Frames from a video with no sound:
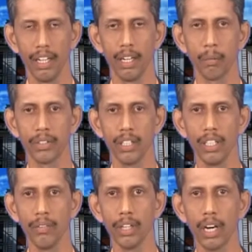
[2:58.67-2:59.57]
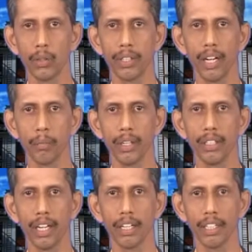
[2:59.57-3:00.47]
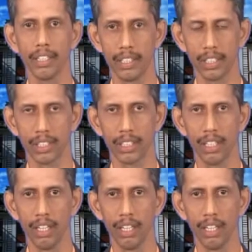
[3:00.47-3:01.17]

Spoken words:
Number 3, we have to dampen the aggregates.